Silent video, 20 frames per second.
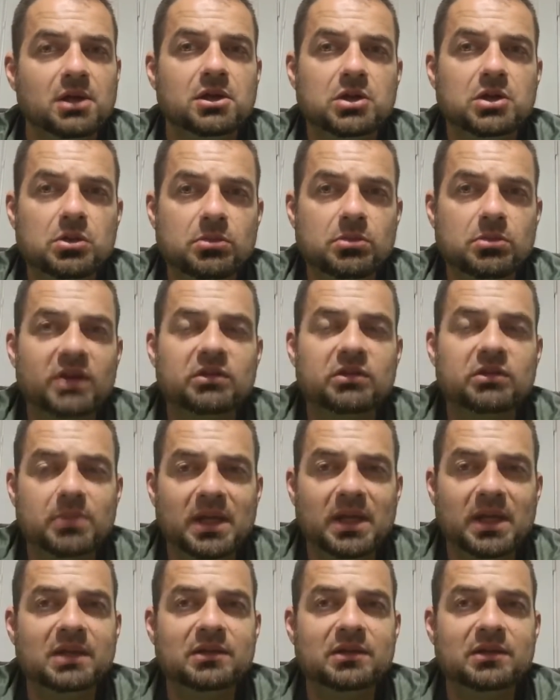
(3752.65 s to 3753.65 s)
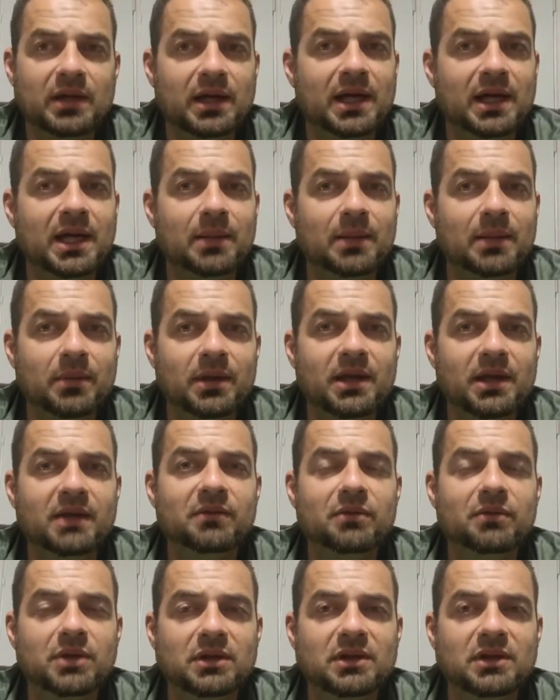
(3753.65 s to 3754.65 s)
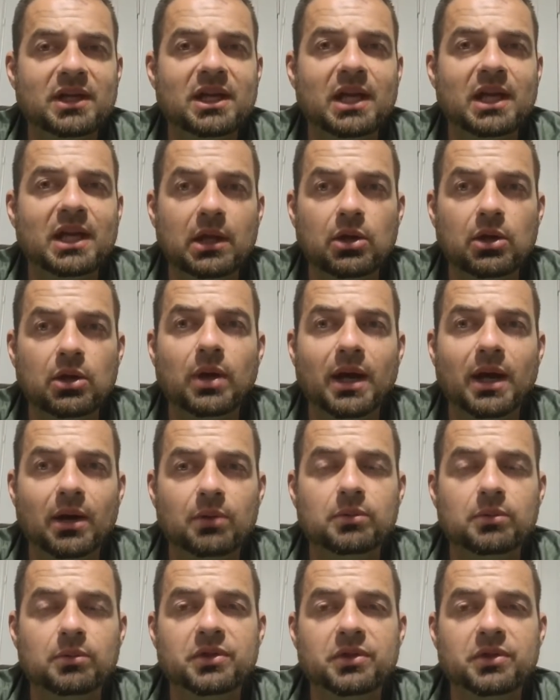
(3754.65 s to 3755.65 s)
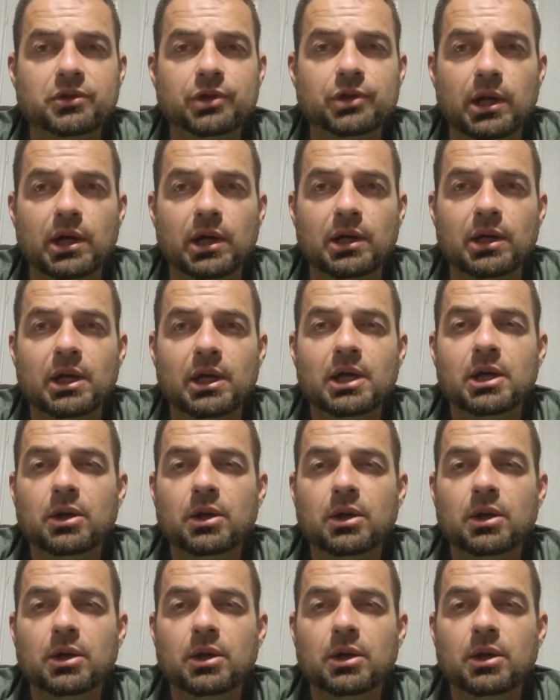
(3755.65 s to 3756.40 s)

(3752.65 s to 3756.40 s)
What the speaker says: You must make time every day, go out with the dog.